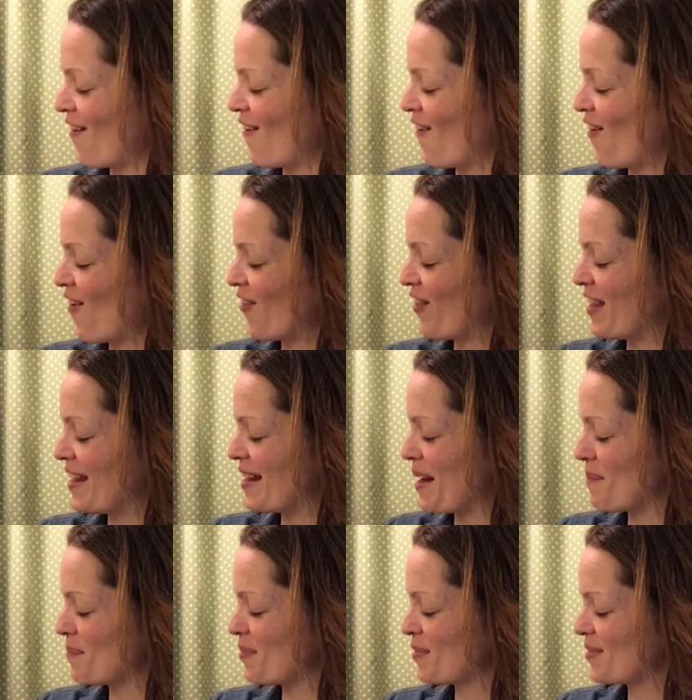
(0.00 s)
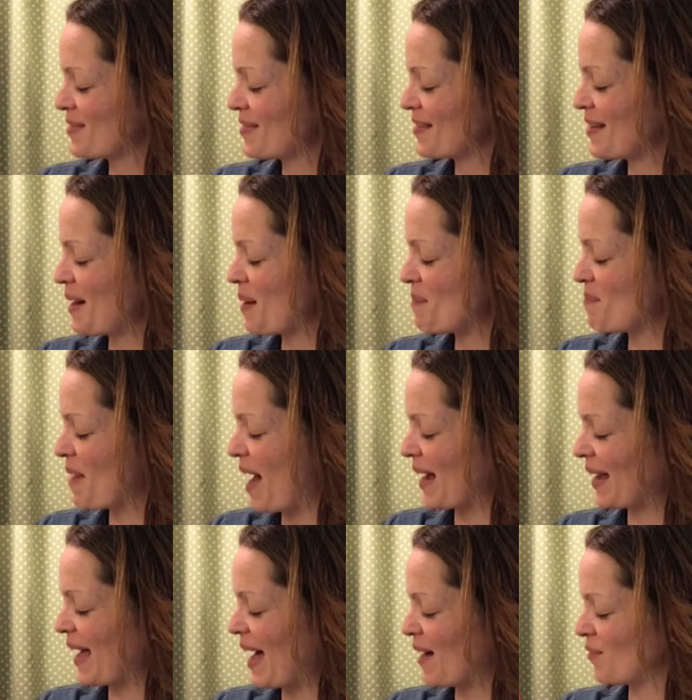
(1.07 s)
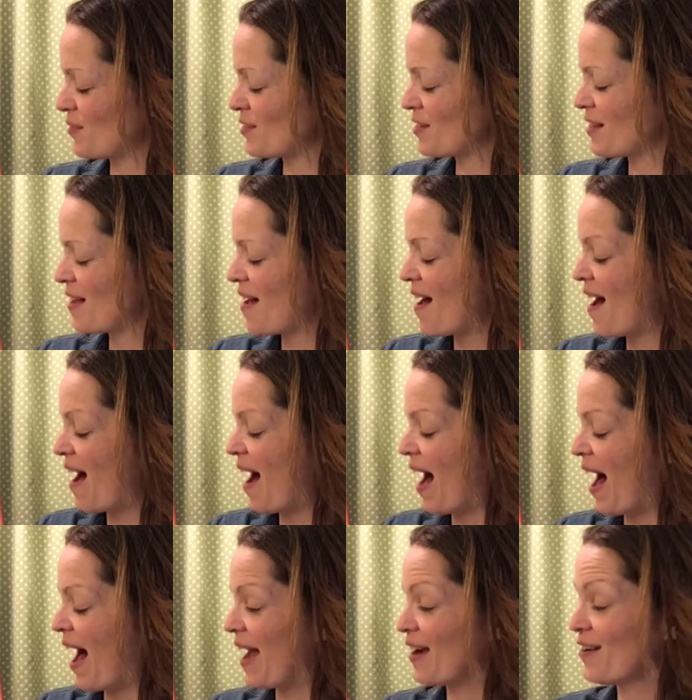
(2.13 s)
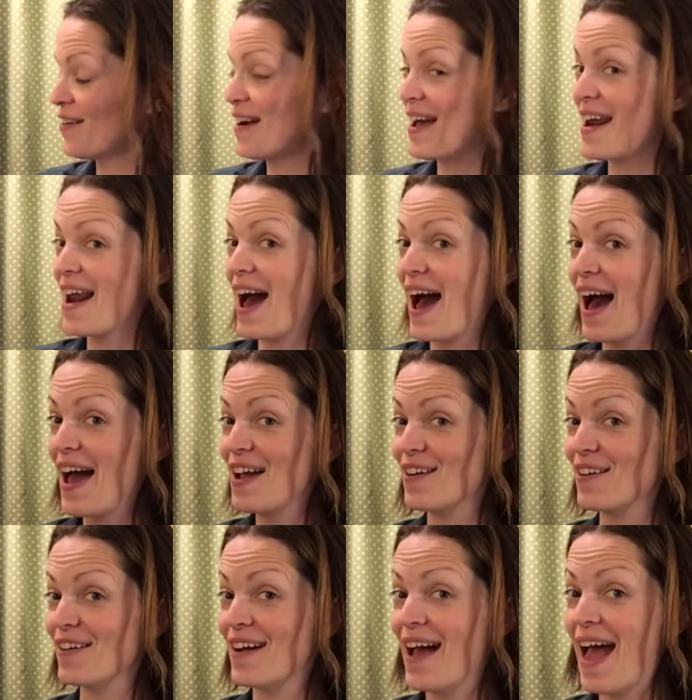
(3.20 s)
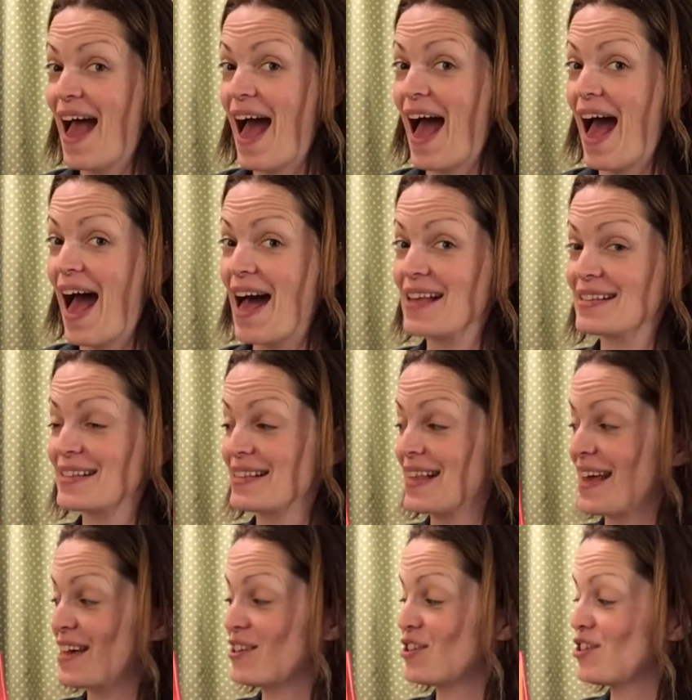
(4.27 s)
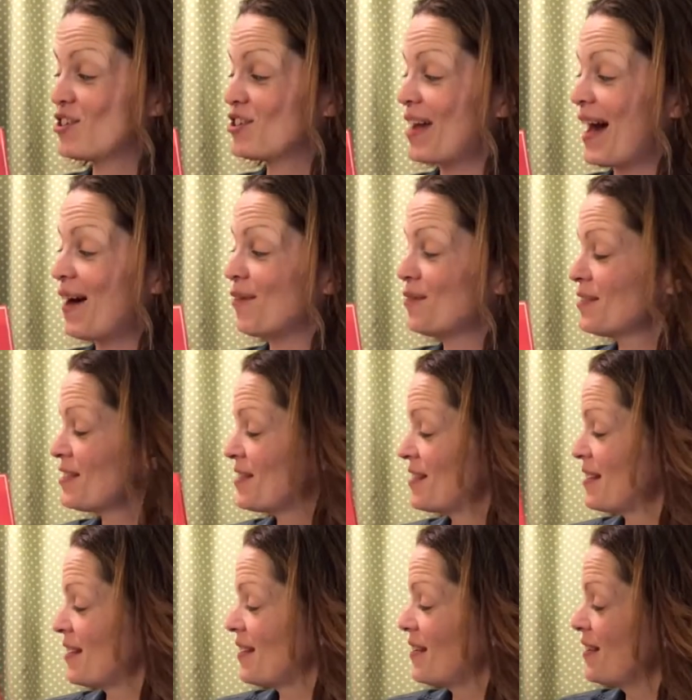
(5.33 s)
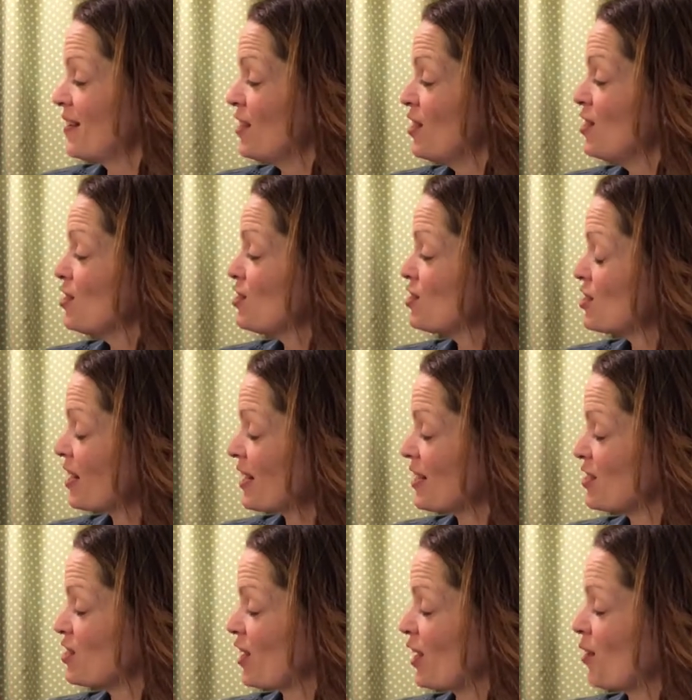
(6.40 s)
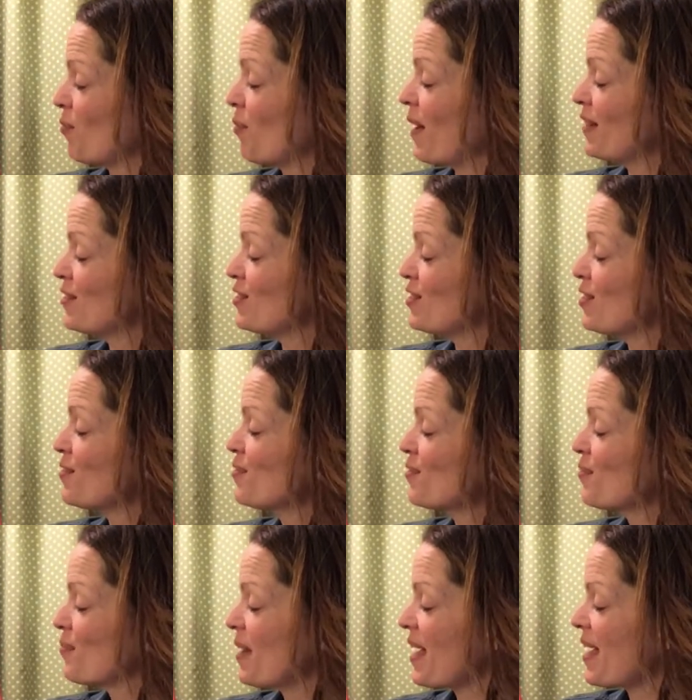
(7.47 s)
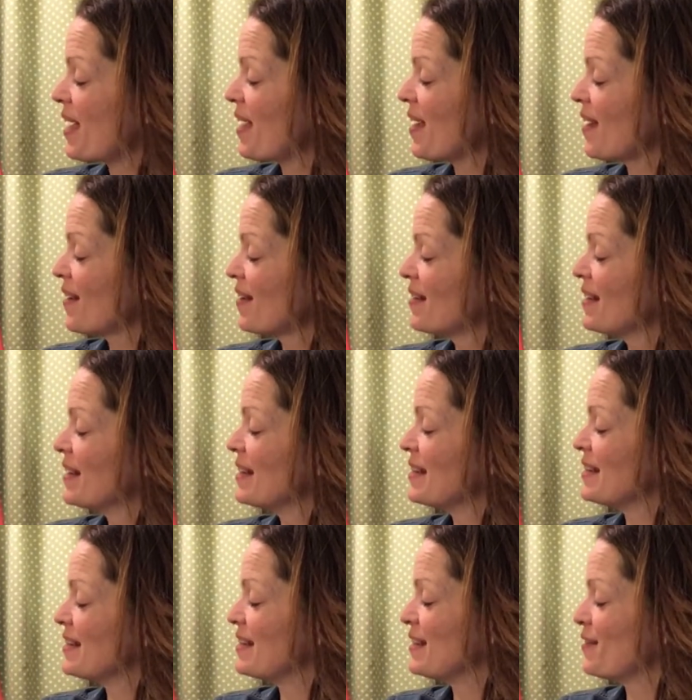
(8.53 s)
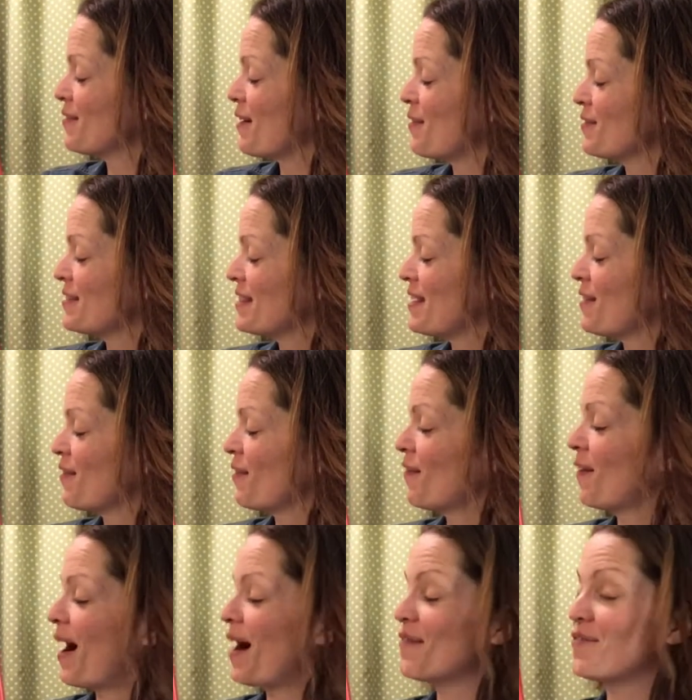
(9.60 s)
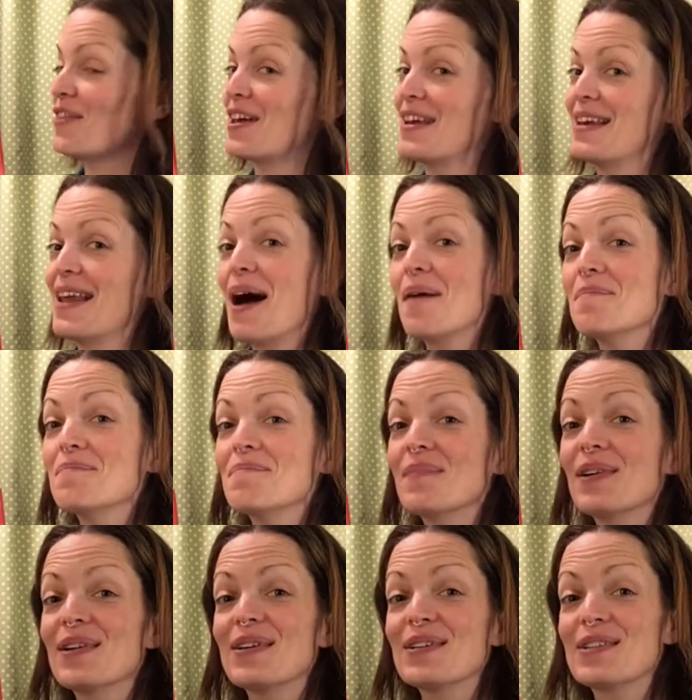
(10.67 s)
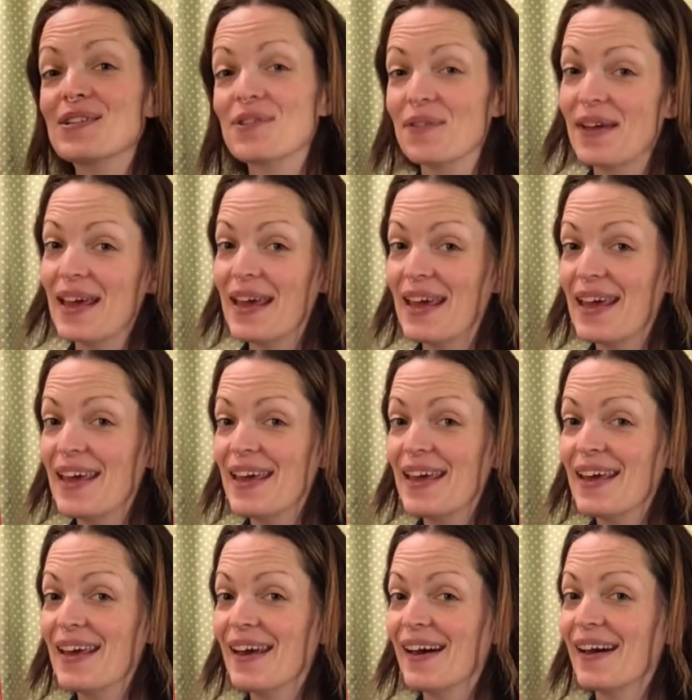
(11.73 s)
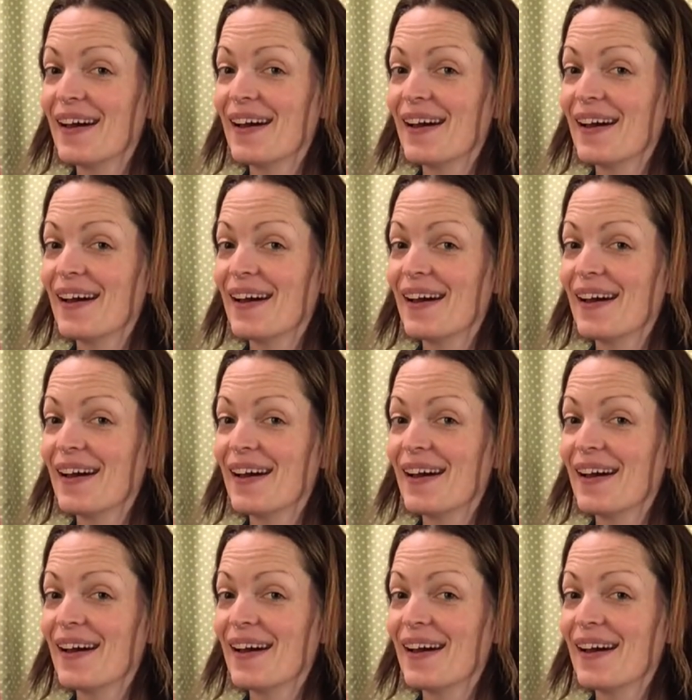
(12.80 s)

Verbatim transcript: All the numbers come back out, higher and higher as they shout, Chicka chicka one, two, three, zero's hero of the number tree.